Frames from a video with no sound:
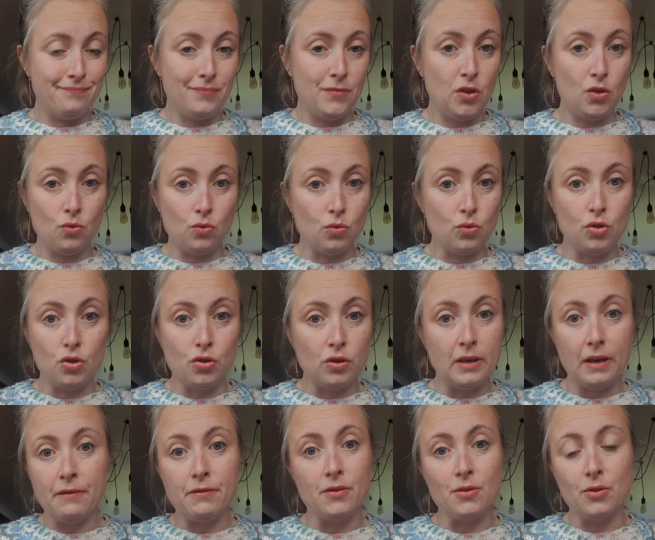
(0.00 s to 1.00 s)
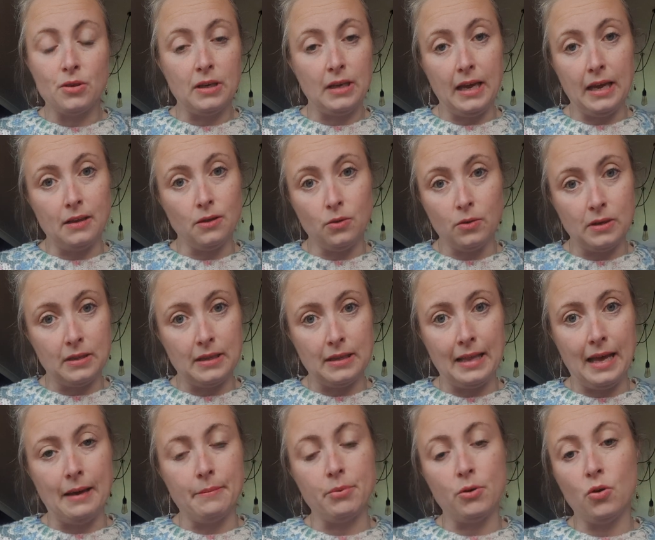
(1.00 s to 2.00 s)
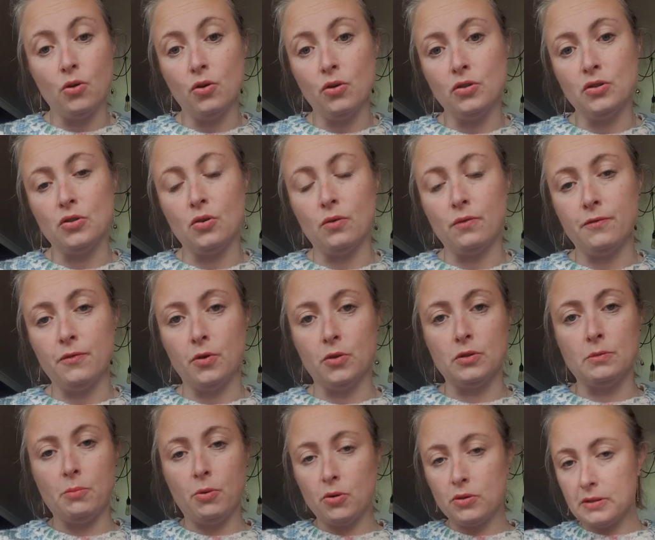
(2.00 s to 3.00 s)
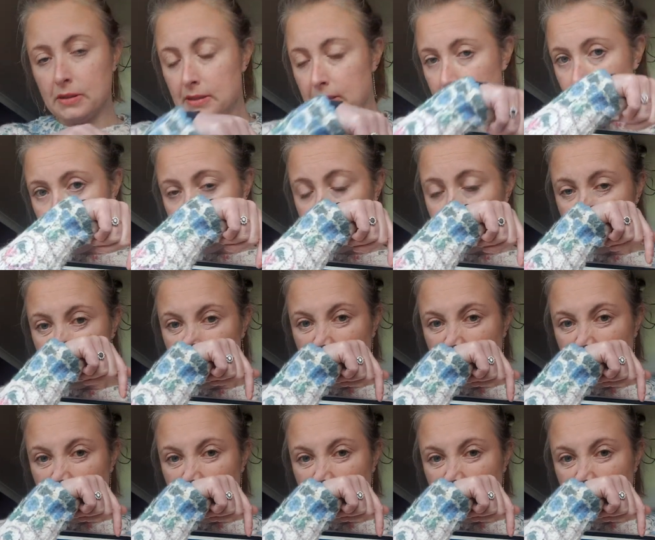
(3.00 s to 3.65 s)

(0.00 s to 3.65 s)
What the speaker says: you know, you're never going to get lower than that because of false positives.